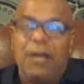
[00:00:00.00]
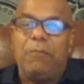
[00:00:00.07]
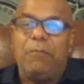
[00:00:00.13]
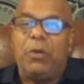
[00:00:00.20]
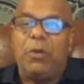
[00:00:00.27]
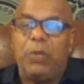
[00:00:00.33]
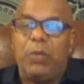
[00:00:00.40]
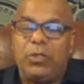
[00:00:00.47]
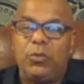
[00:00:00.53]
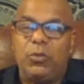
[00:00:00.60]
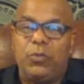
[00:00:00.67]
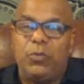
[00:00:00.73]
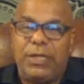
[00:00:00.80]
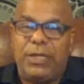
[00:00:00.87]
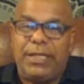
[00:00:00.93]
But what you
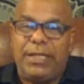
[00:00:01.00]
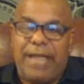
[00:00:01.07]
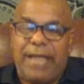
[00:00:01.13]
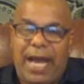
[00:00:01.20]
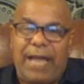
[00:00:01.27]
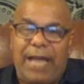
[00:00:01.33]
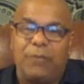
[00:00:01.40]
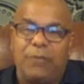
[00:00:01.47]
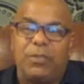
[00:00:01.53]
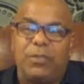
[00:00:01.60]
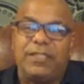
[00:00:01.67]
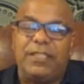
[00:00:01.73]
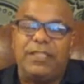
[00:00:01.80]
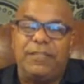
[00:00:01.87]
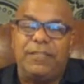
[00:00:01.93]
really had was
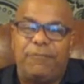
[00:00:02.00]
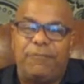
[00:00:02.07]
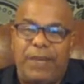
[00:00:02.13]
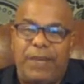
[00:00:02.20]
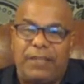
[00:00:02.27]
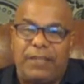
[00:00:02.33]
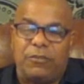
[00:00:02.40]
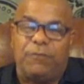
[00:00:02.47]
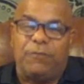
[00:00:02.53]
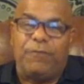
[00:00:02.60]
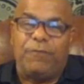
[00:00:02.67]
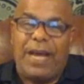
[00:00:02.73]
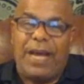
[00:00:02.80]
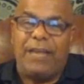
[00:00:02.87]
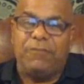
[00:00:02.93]
the effects of
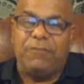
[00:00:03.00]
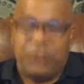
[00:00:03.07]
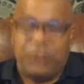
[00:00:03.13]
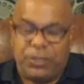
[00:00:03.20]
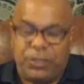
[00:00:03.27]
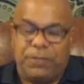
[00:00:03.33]
5G.